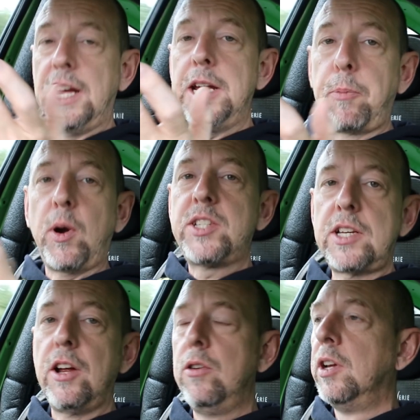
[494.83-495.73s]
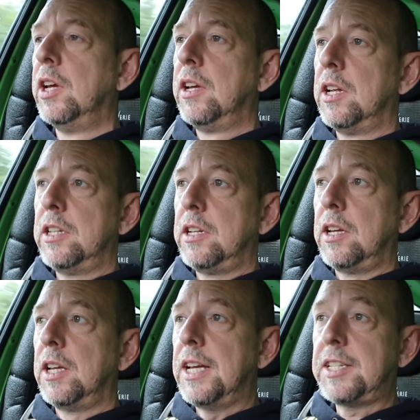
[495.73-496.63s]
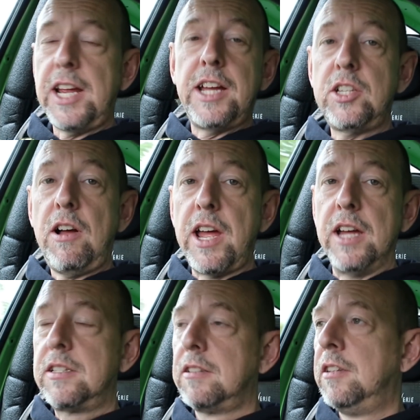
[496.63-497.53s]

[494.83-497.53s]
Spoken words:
hey presto, a set of tyres.